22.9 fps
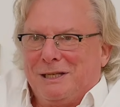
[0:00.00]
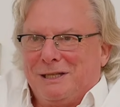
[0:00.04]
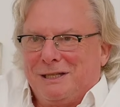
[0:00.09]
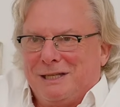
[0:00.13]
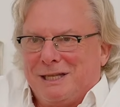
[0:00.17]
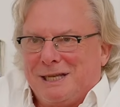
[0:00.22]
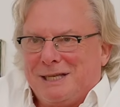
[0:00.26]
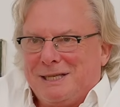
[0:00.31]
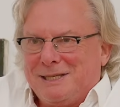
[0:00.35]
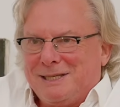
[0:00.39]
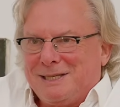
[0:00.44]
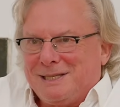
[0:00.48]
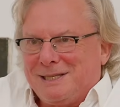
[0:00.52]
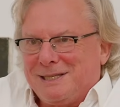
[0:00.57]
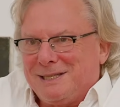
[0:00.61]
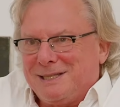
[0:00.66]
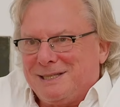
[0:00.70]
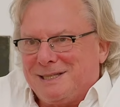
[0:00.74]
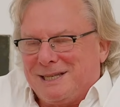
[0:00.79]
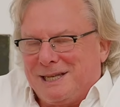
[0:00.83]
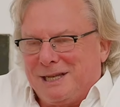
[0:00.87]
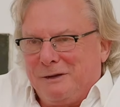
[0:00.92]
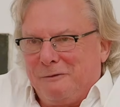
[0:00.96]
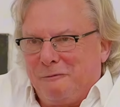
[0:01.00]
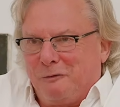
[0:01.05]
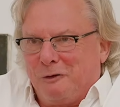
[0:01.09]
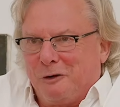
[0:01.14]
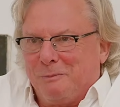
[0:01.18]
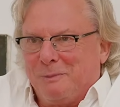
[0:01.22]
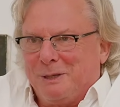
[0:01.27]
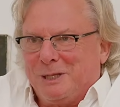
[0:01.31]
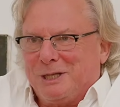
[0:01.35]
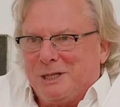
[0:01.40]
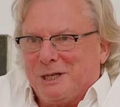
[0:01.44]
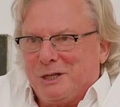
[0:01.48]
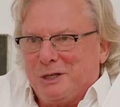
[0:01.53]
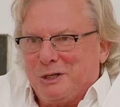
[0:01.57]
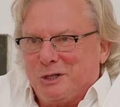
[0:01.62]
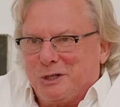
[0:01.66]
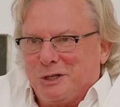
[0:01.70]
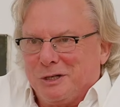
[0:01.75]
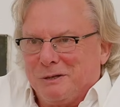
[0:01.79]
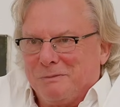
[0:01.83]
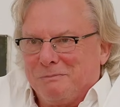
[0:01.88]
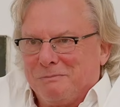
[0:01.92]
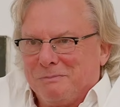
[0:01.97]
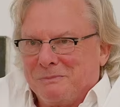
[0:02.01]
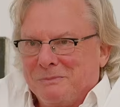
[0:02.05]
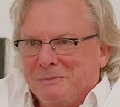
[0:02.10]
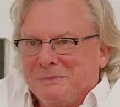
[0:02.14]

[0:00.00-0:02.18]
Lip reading: days skin fermentation.